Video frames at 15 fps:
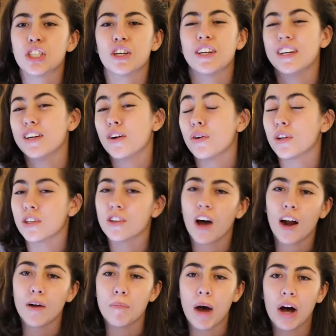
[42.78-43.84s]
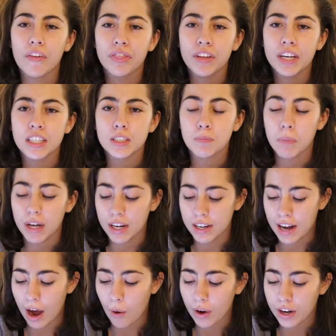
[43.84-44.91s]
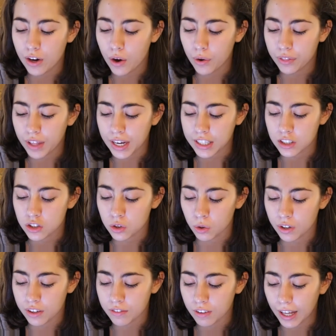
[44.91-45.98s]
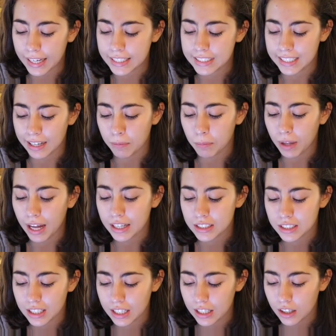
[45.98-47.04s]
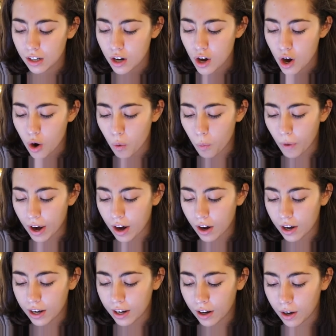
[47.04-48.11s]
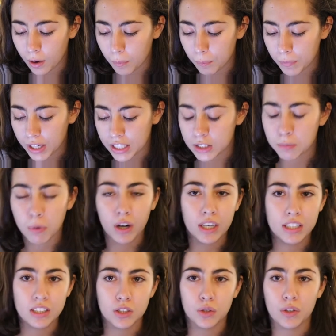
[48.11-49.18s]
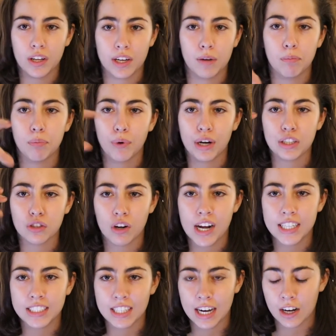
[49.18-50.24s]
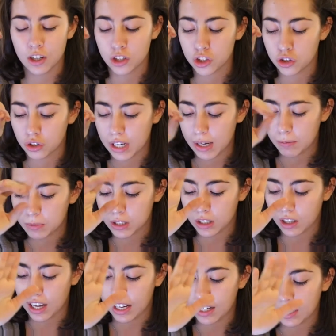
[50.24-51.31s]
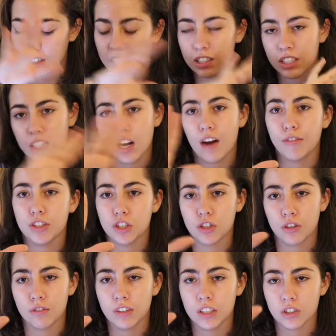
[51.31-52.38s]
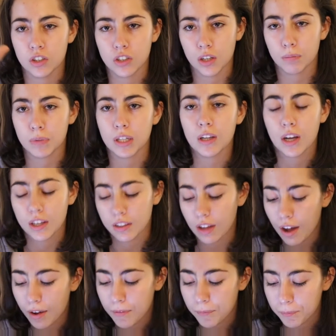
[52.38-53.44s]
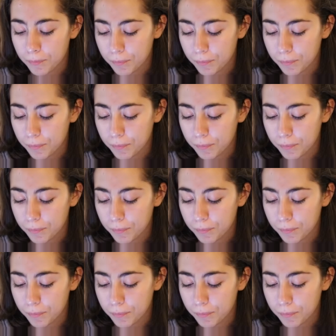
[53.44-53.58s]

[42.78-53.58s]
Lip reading: So I didn't know a lot about this, but now I know that it's sort of like sandblasting, where it's put into like a pressurized airstream to like clean off a surface or something like that.